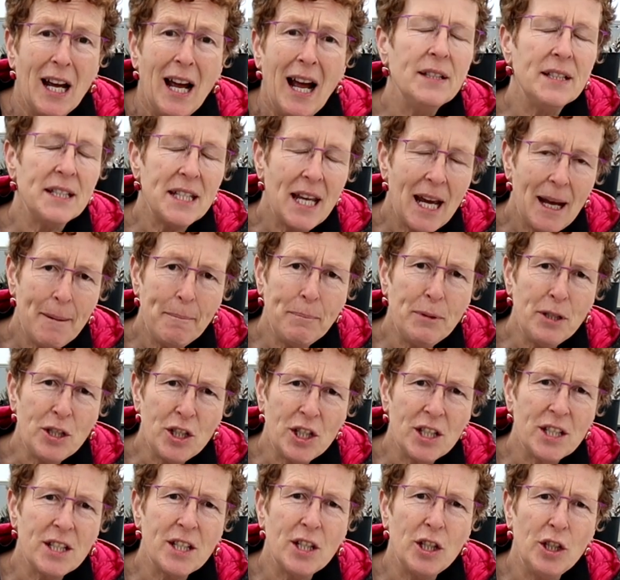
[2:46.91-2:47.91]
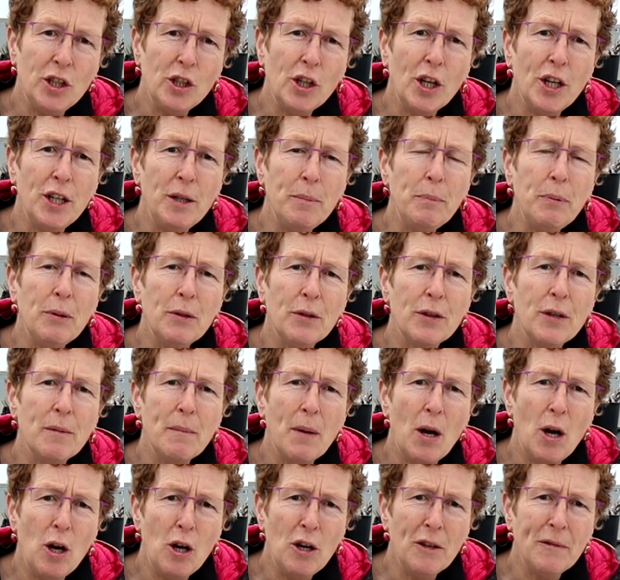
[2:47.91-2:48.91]
The temperatures that you're going to put them
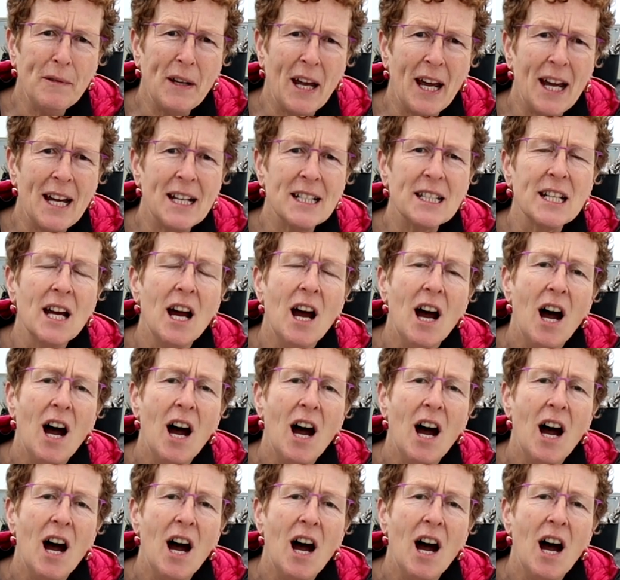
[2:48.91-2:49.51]
on at